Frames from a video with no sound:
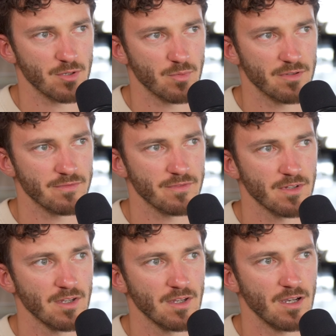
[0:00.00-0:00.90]
with
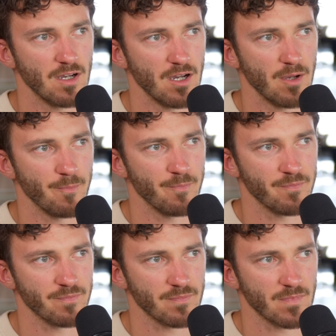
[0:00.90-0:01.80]

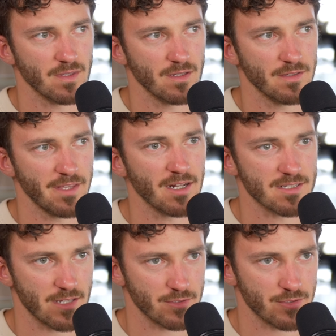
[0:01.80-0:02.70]
data
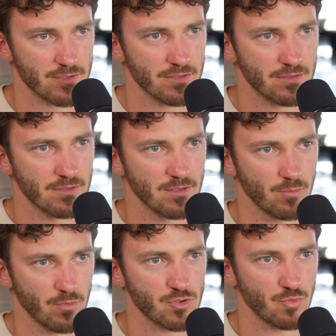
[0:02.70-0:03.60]
centers,
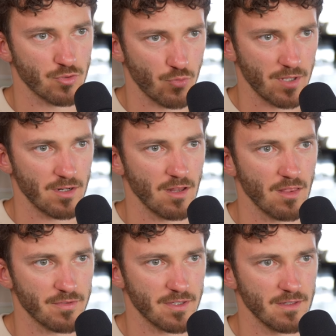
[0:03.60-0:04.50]
which would create a lot
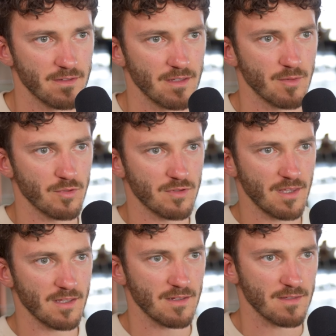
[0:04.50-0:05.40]
of heat, and it would
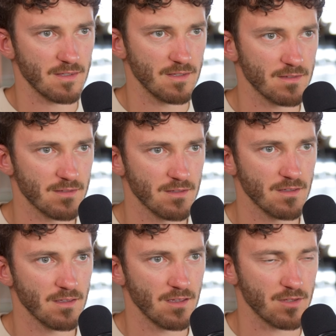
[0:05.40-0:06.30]
take that heat
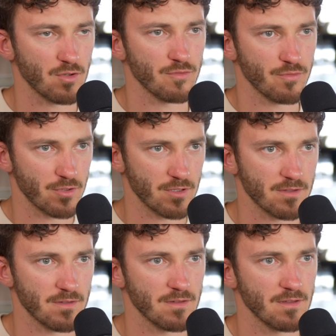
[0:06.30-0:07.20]
and convert
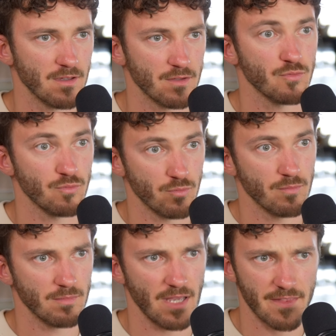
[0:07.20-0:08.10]
it into
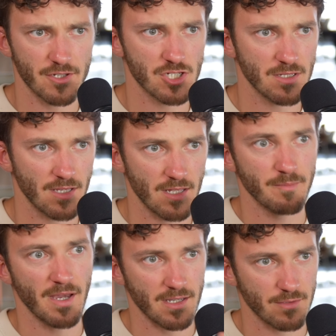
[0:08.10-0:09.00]
energy and
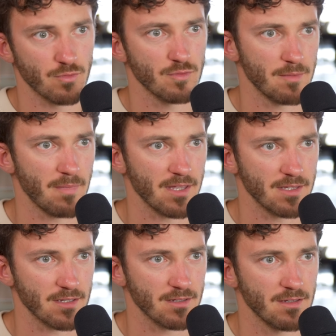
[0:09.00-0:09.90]
back into the
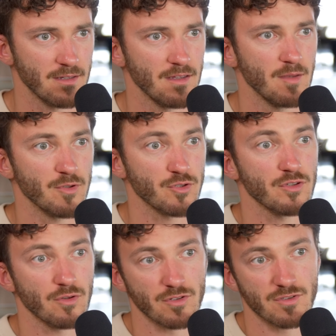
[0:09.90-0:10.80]
mining. Yeah. But you could
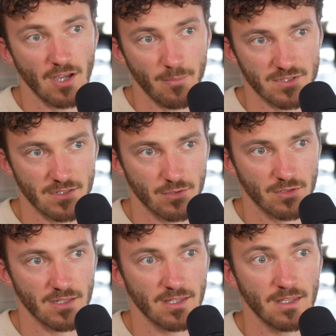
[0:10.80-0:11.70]
do also the opposite. You
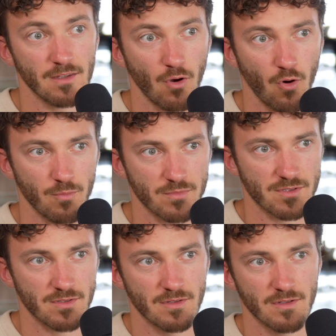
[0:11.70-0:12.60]
could then heat
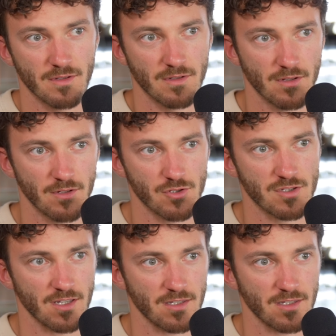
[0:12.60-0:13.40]
homes. Just like